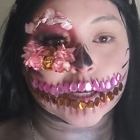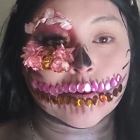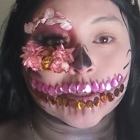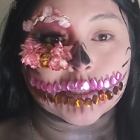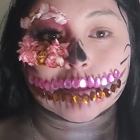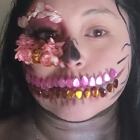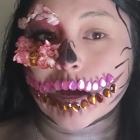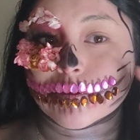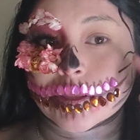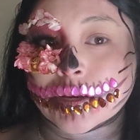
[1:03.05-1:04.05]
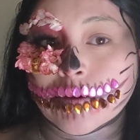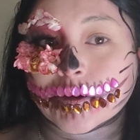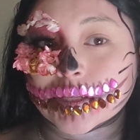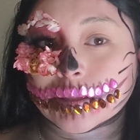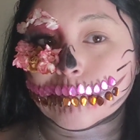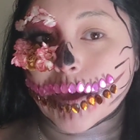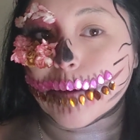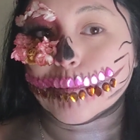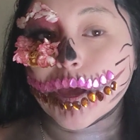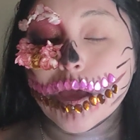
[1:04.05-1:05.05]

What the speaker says: how I did the mouth, and how I did the map.